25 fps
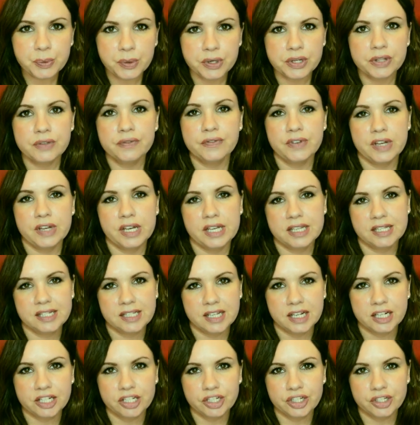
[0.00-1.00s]
one of the first
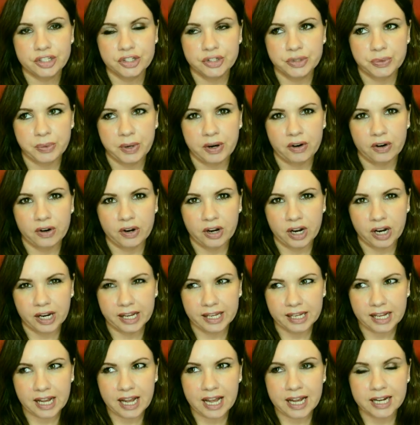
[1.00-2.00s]
sessions where
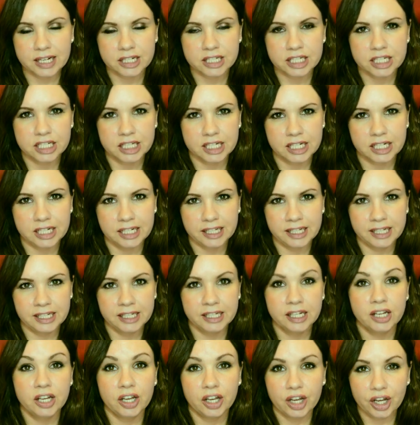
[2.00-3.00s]
I actually